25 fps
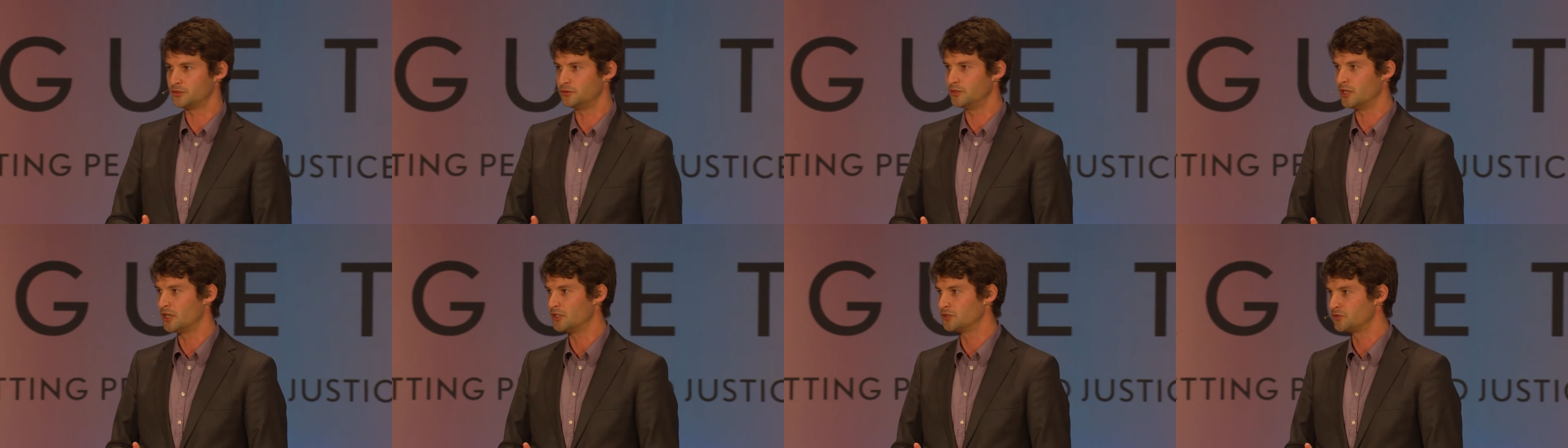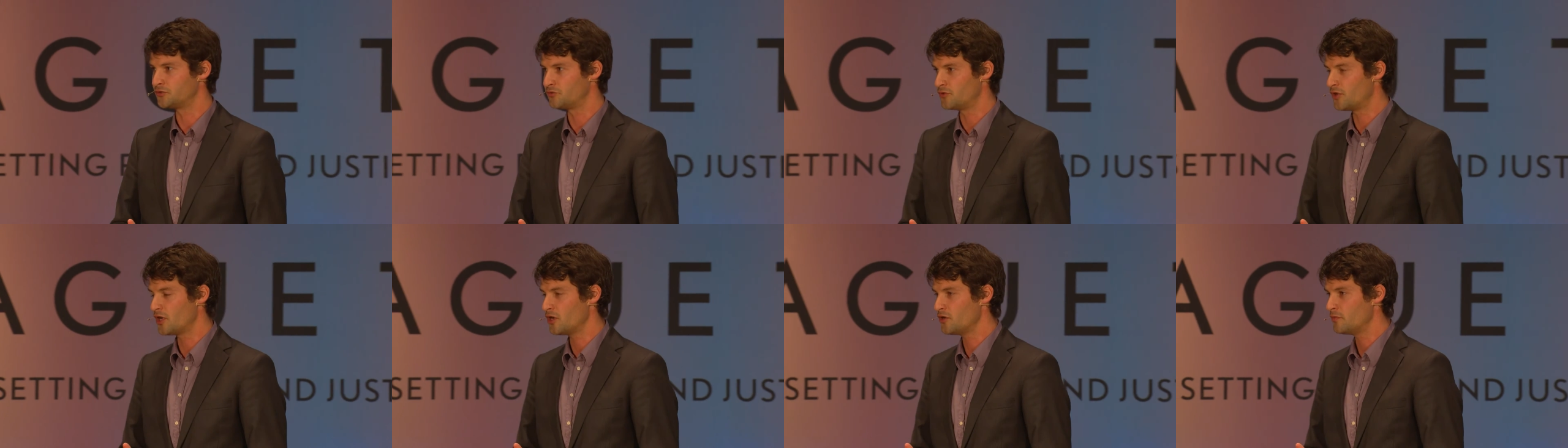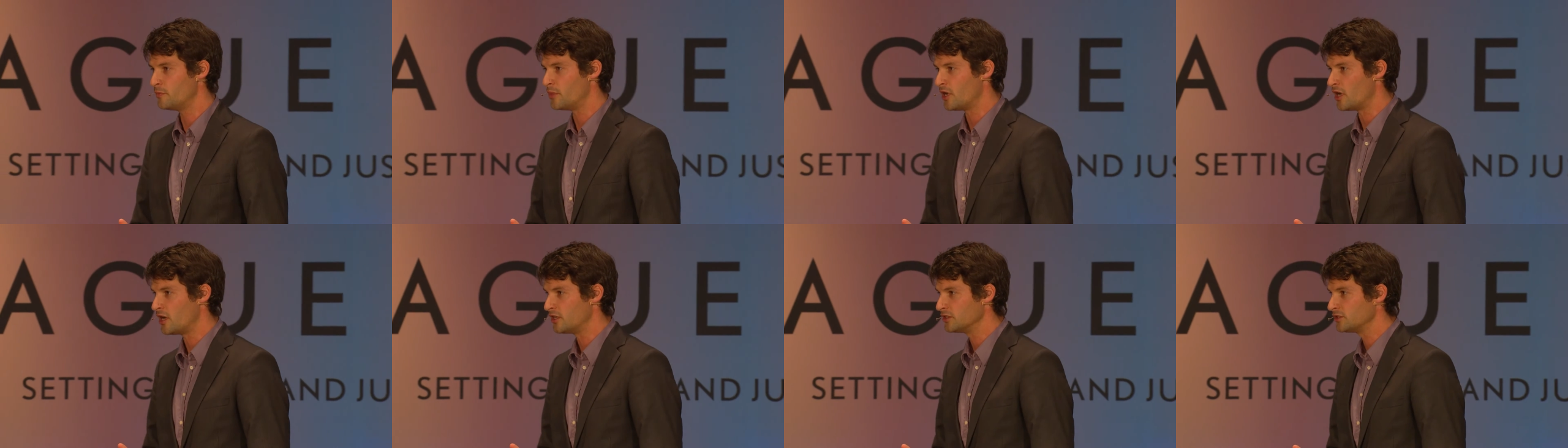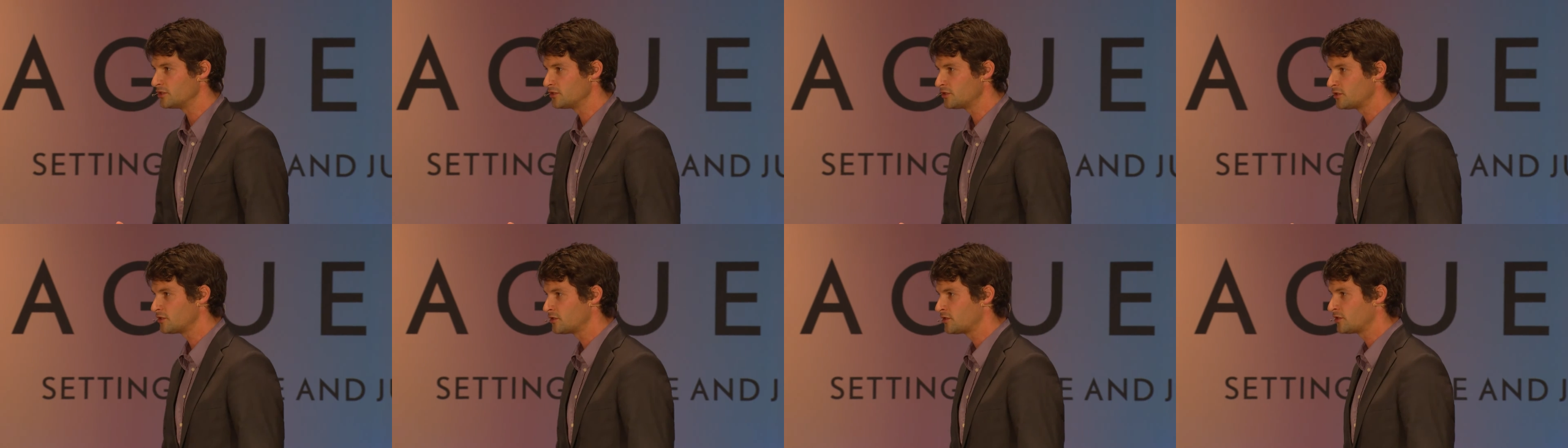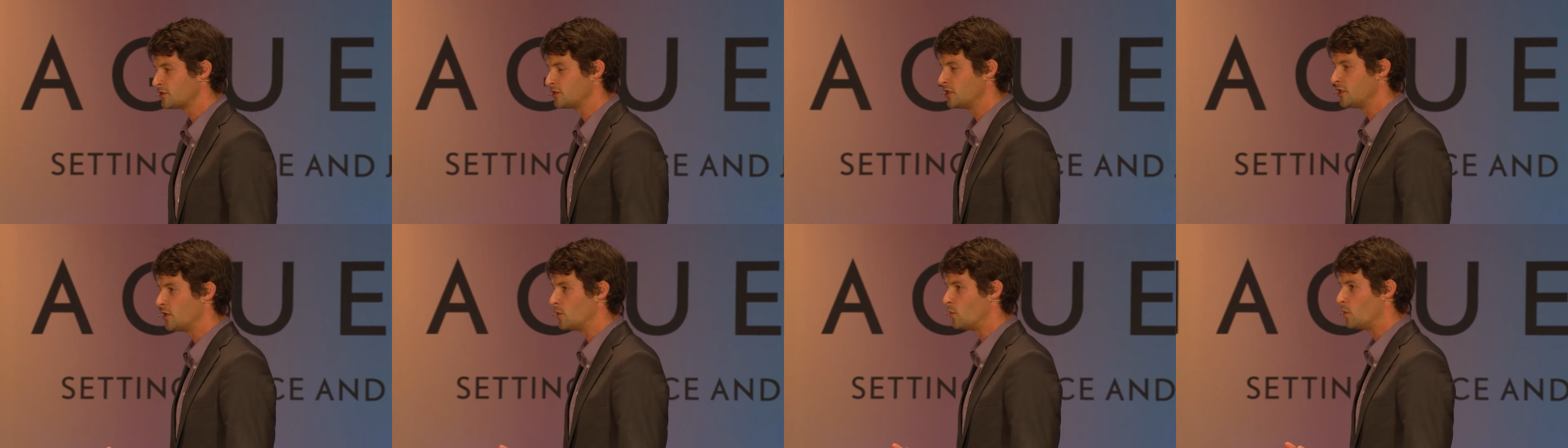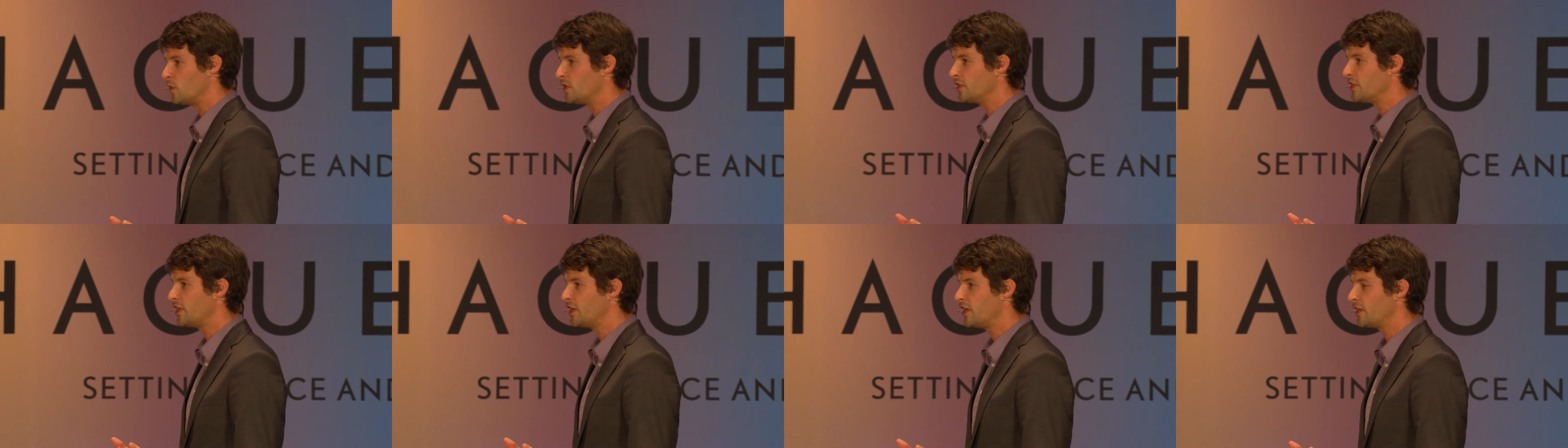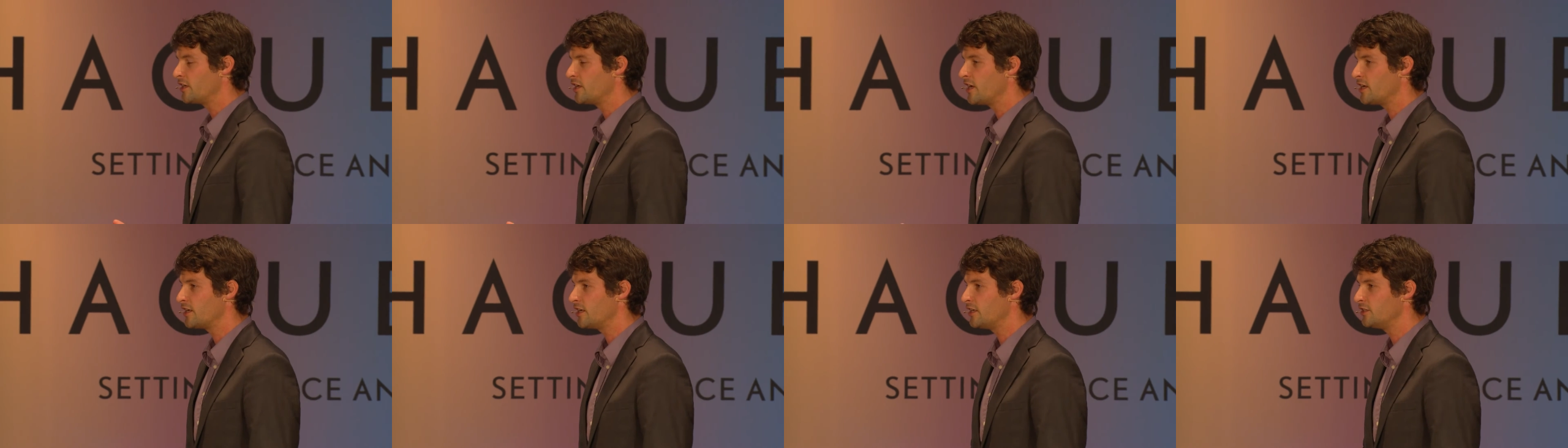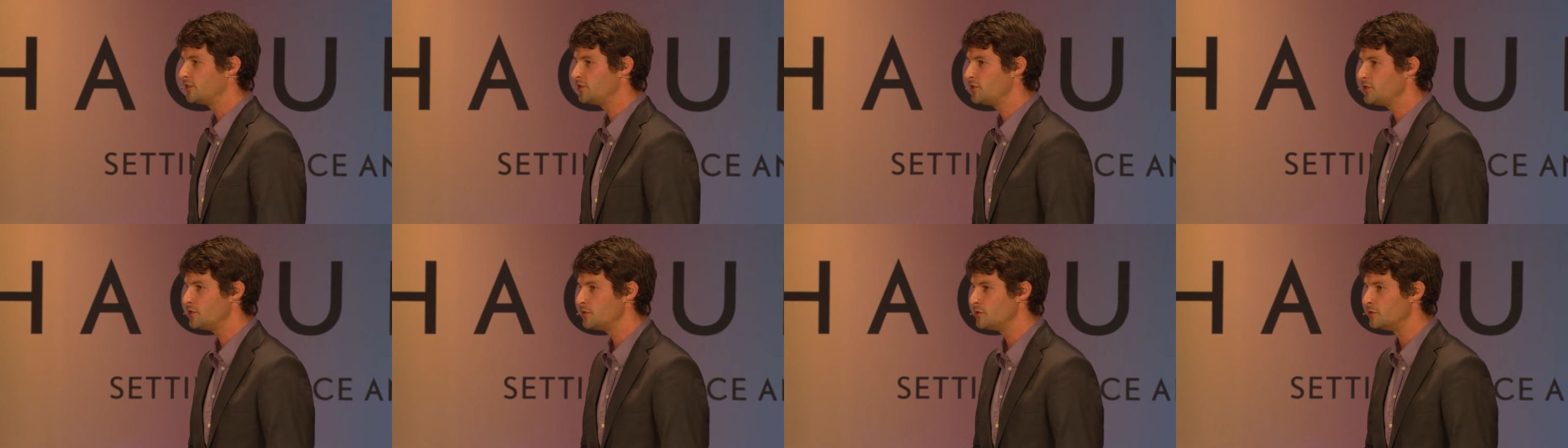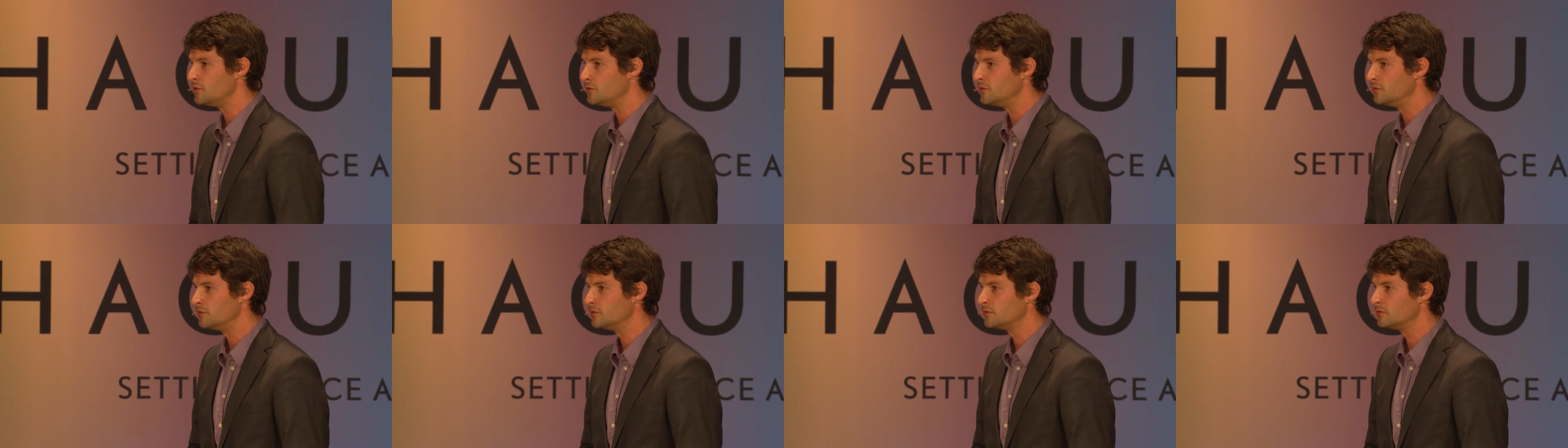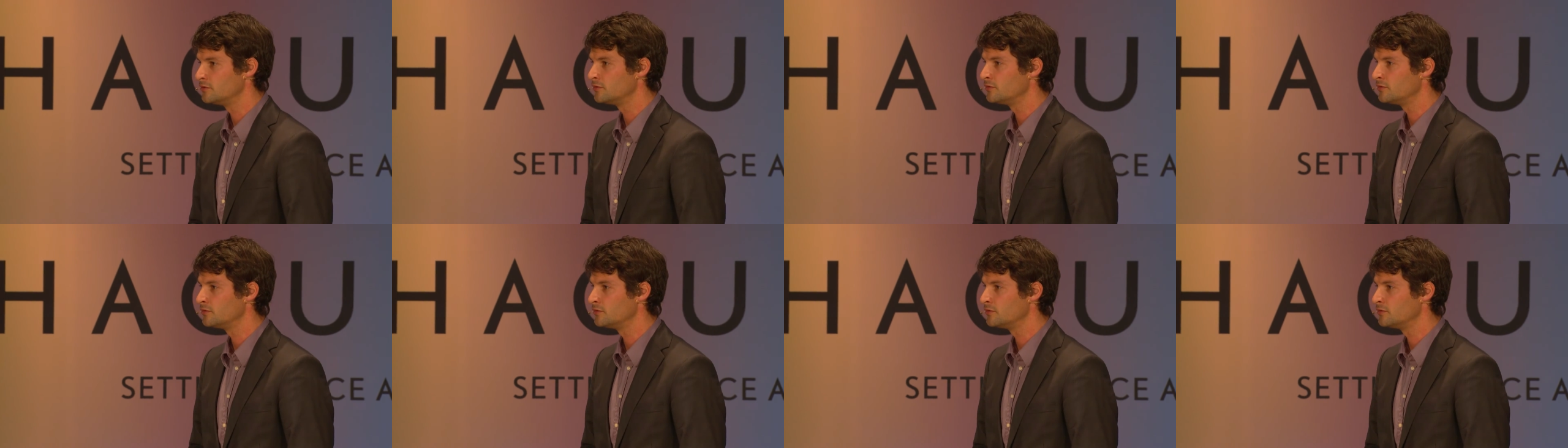to those robots what they are gonna do,